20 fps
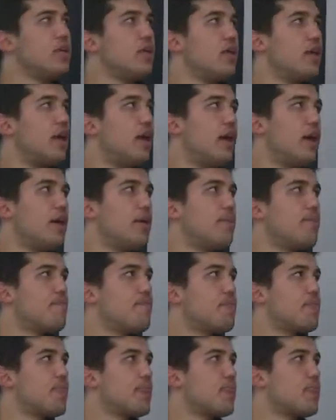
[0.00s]

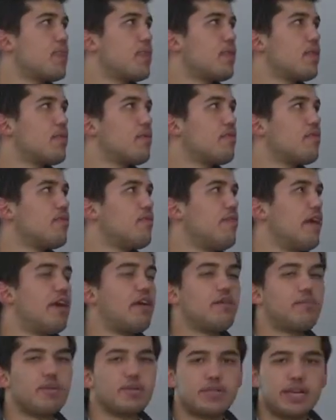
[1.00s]

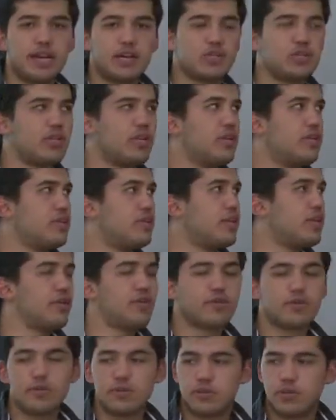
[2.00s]
variables actually
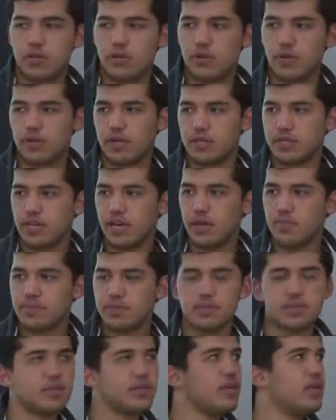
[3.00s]
denoting
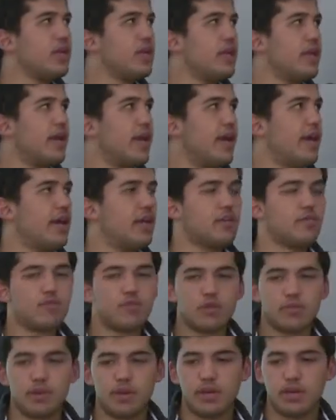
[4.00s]
types, and
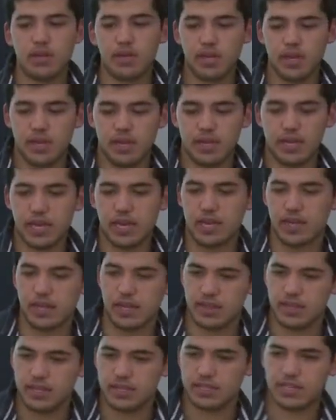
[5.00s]
we'll be indicating that
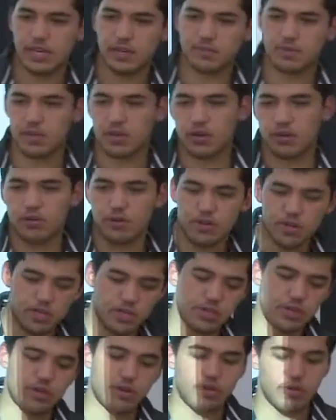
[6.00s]
these types are congruent to each
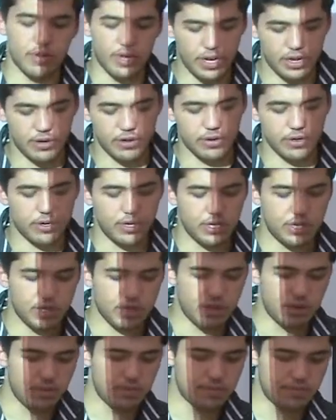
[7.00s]
other or not congruent to each
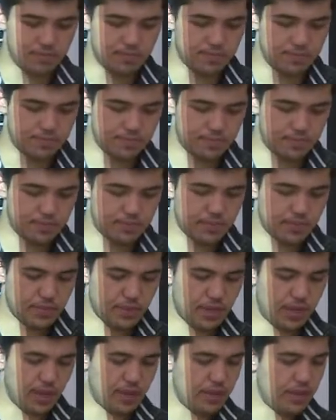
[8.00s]
other.
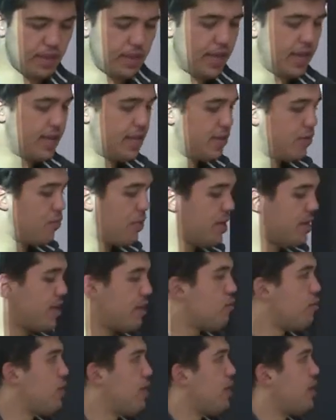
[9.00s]
Yeah, and the way that
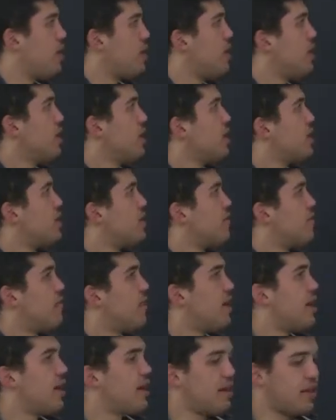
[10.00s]
we
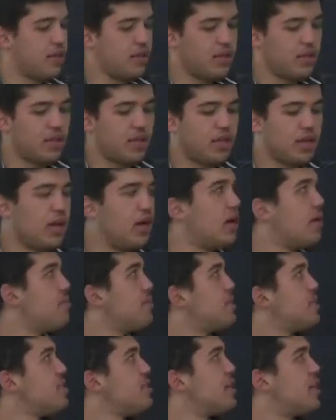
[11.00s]
define
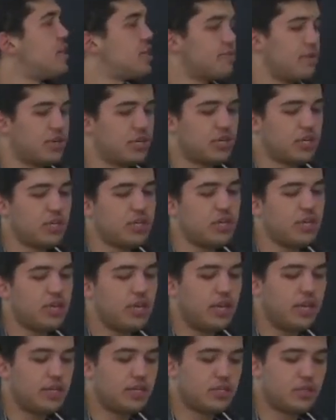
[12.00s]
this entire expression
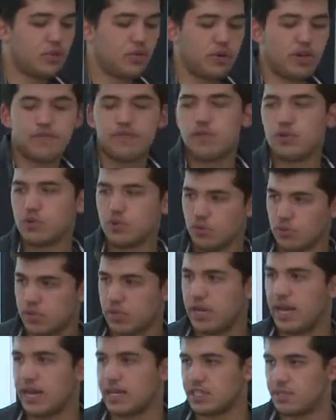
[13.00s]
is through inference rules and
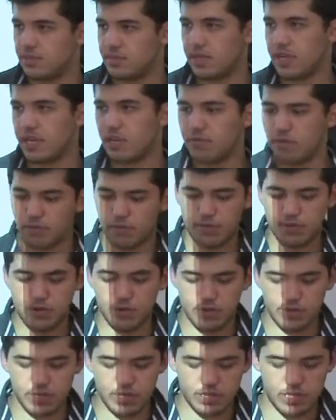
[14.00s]
axioms again, what we've been
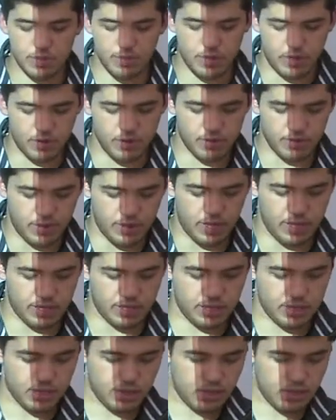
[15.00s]
doing since the beginning of the class.